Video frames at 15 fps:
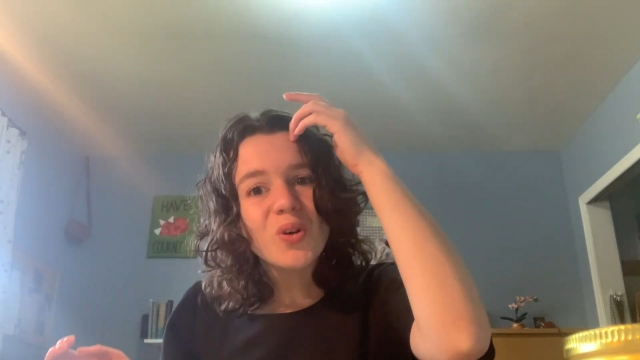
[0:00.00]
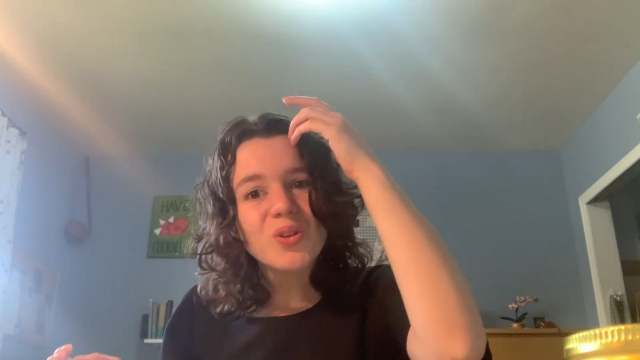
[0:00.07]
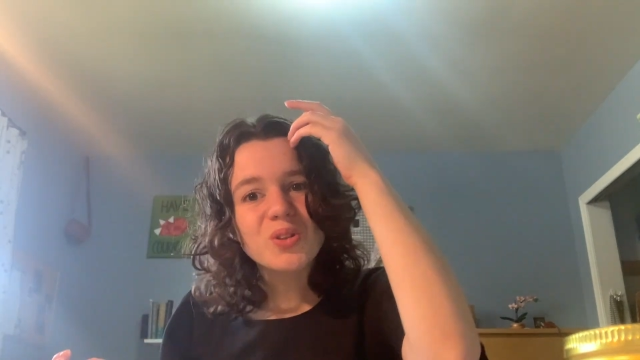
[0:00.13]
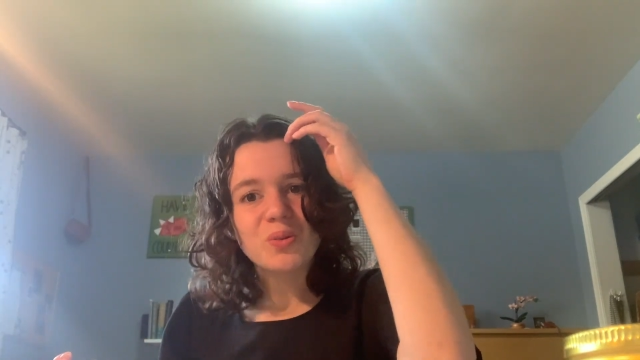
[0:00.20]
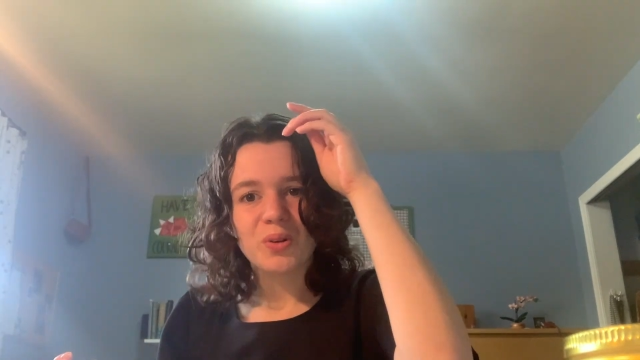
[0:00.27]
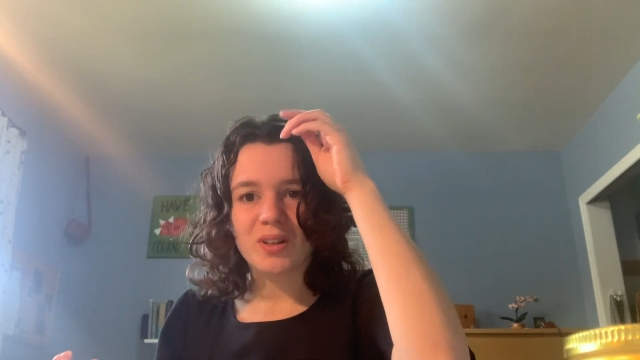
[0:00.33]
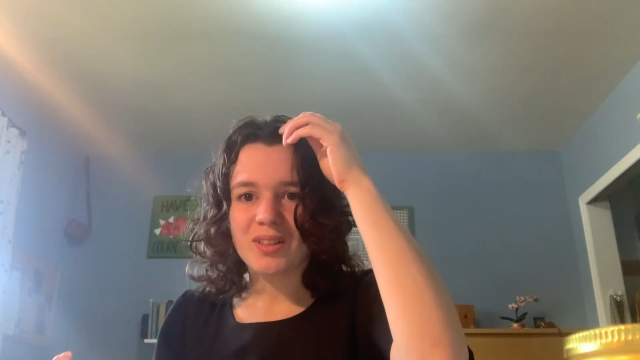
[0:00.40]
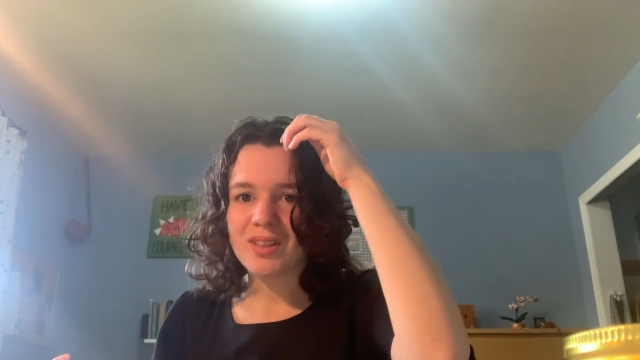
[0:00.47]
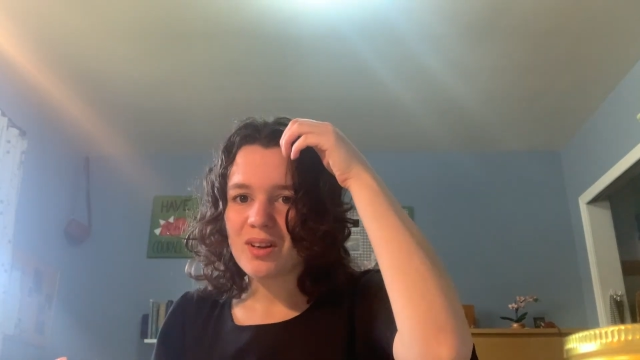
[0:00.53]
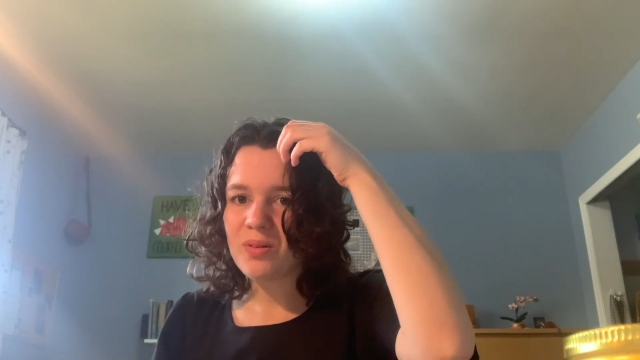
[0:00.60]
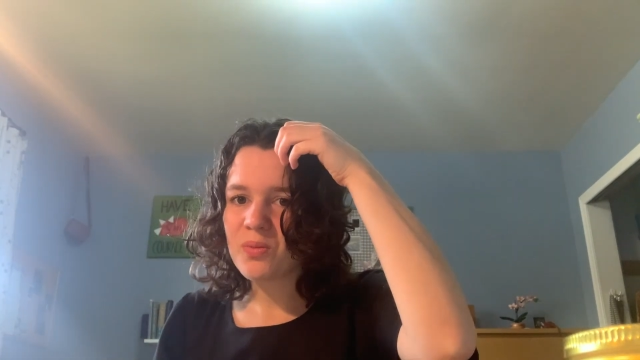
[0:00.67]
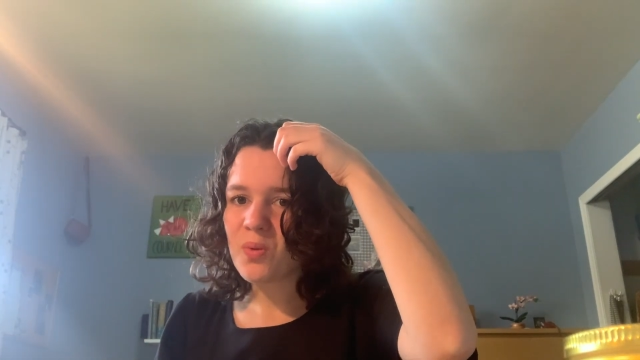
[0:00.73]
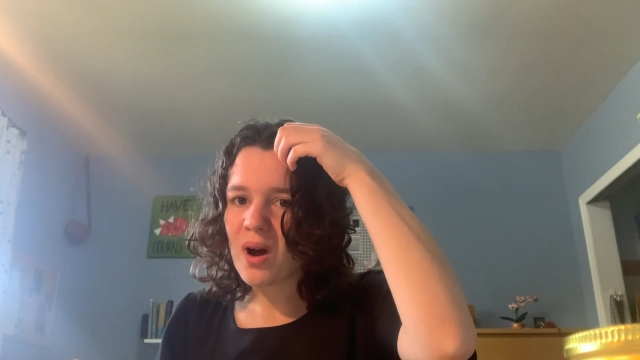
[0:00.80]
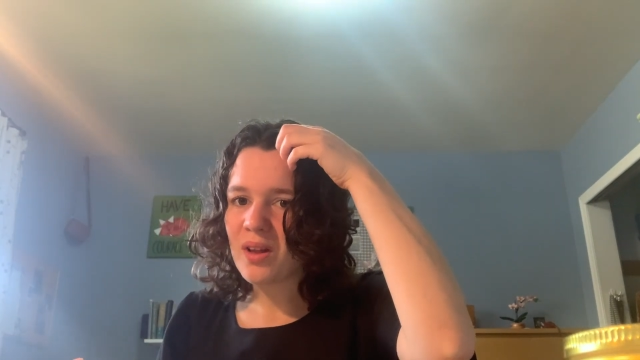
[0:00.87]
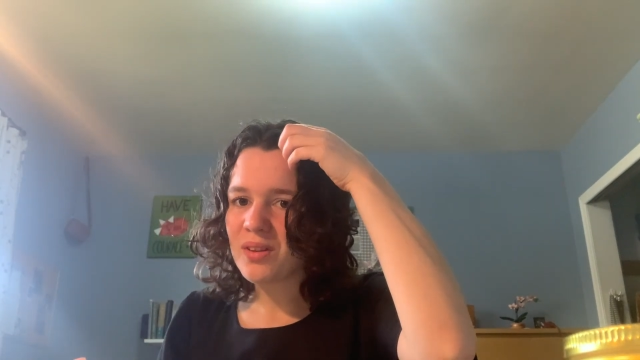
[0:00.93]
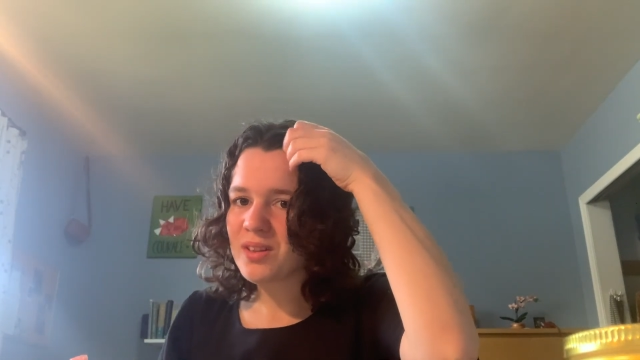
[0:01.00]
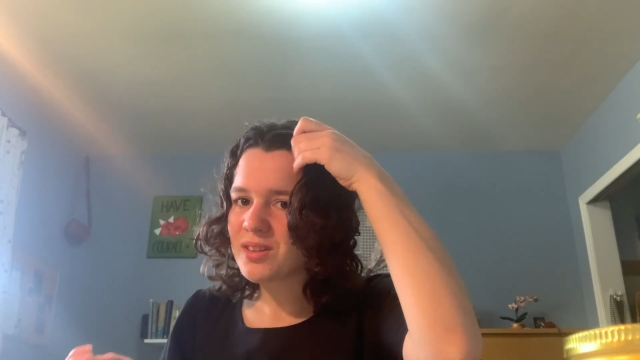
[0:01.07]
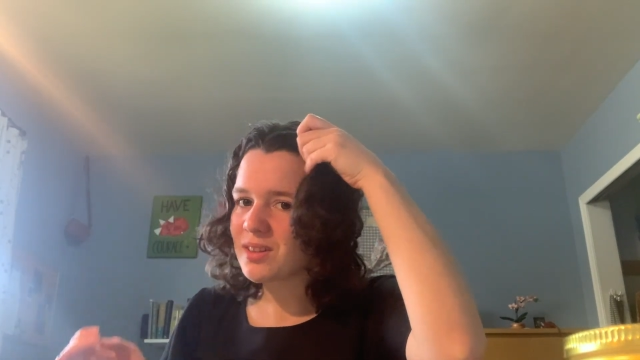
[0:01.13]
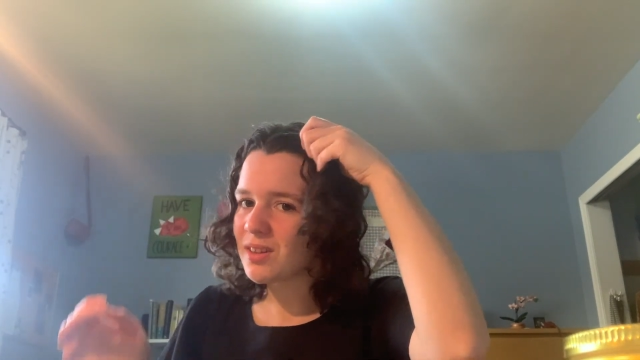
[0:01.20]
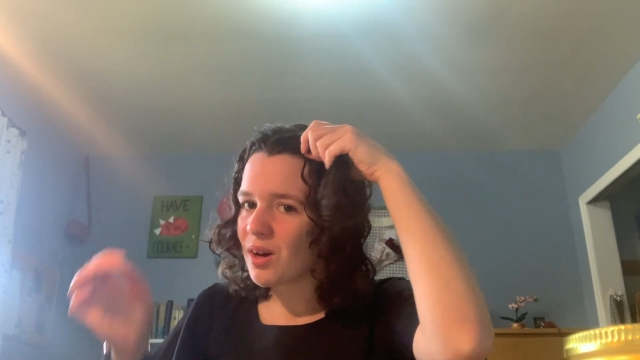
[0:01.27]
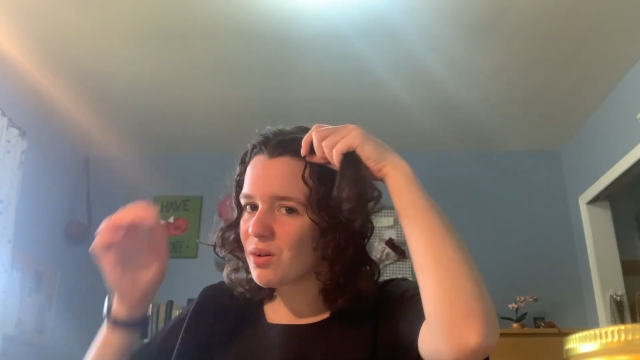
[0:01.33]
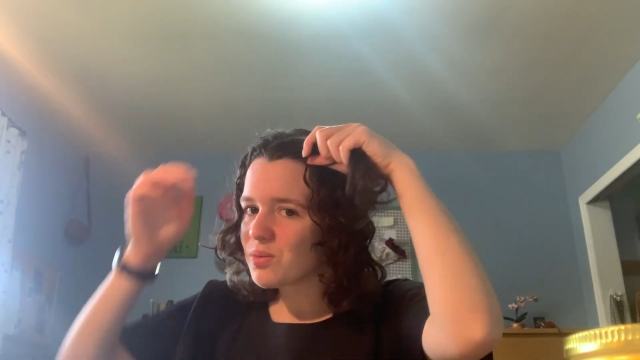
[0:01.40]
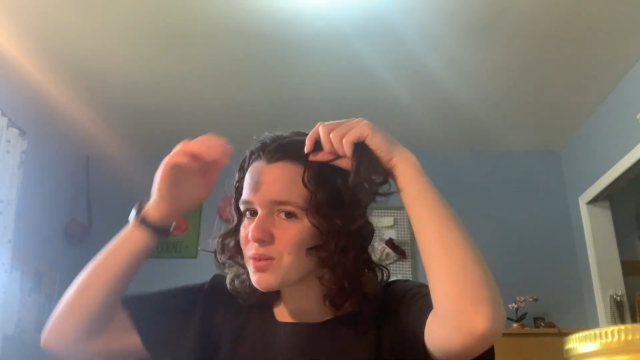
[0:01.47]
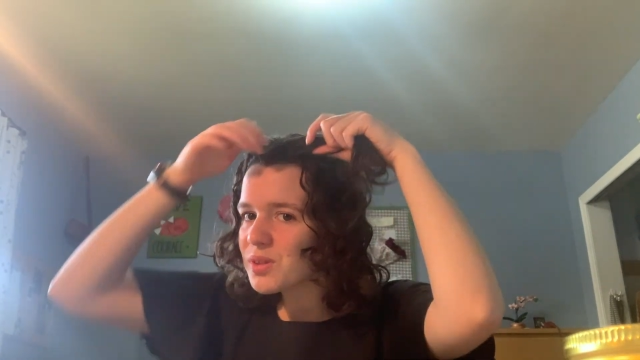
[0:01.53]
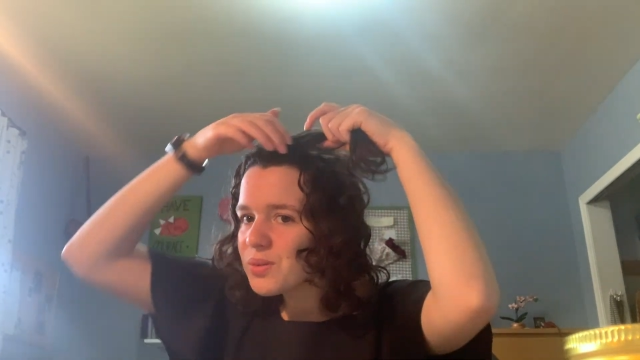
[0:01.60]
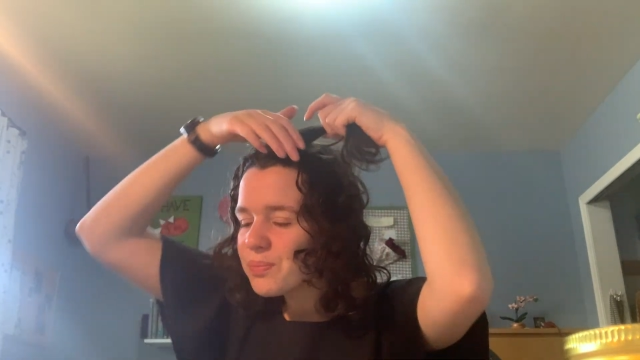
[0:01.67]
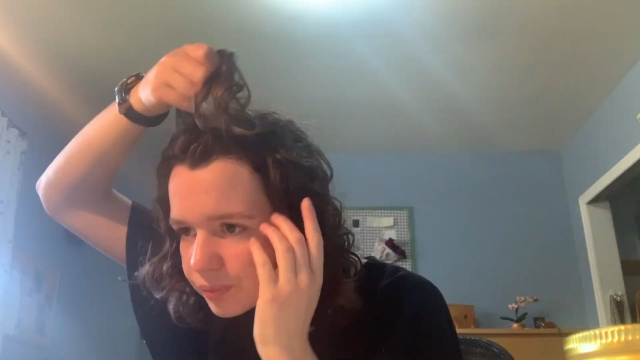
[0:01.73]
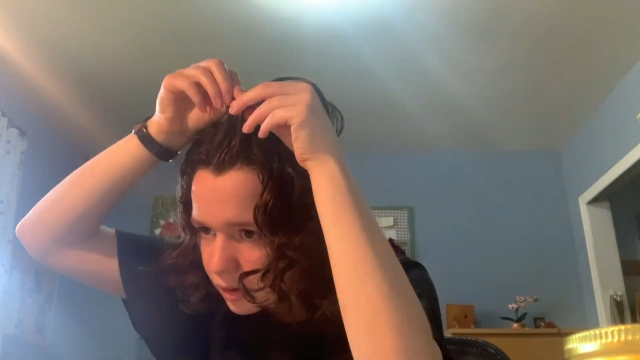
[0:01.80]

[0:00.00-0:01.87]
so we're gonna see how well this goes.